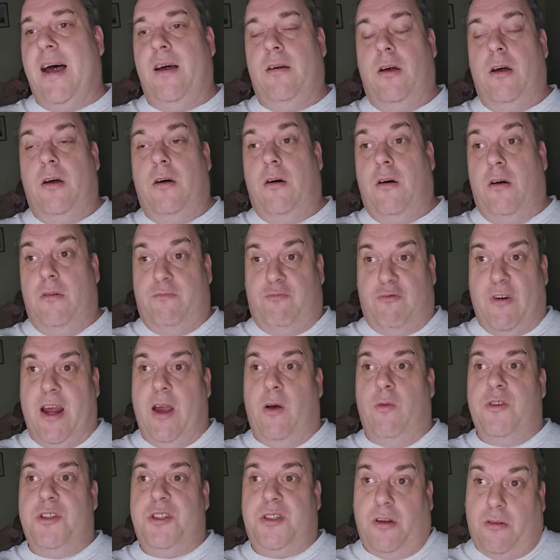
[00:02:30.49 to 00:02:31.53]
uh,
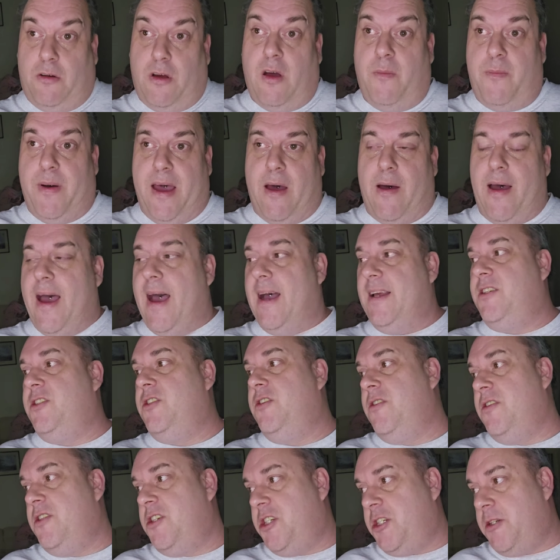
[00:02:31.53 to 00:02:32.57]
Rails about
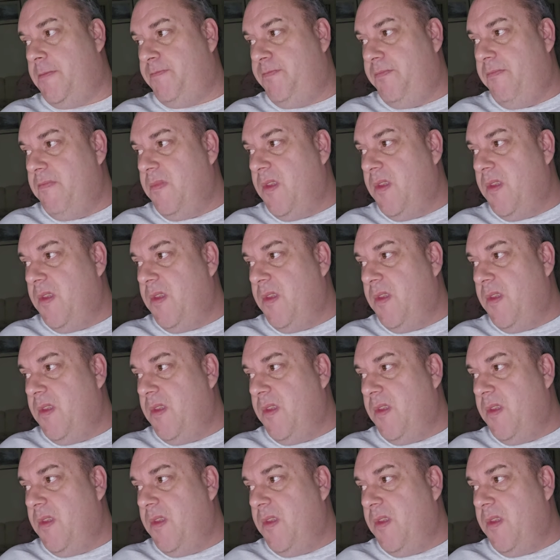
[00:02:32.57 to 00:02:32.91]
Hatton's.